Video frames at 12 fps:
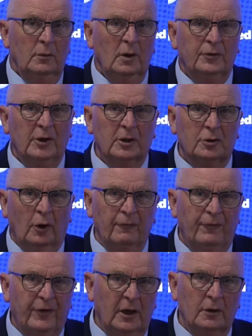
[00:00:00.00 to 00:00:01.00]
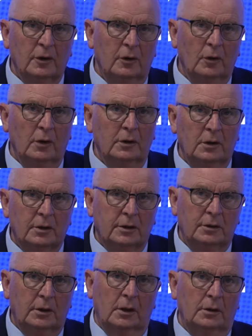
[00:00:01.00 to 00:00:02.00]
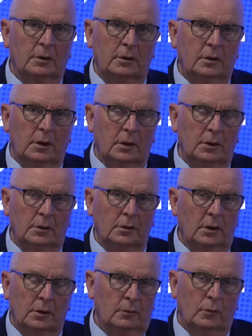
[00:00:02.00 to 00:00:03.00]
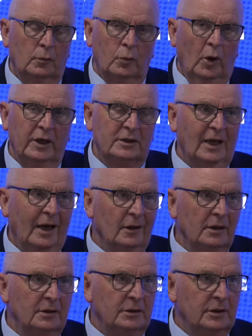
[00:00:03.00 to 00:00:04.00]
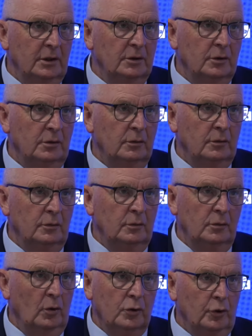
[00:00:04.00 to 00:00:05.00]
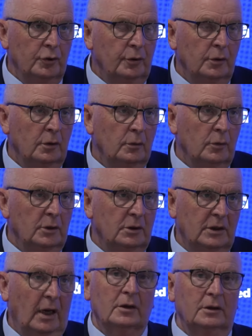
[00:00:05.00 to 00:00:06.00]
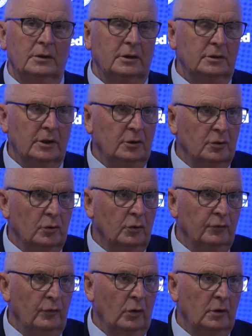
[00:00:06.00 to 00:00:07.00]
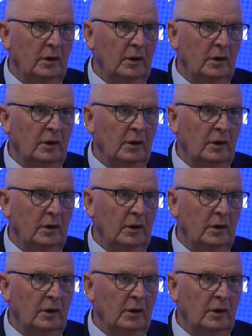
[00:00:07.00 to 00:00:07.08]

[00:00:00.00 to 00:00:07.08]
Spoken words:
I think it's unfair, you know, you're sitting. What exactly is he saying is not good? What exactly is he saying is going wrong?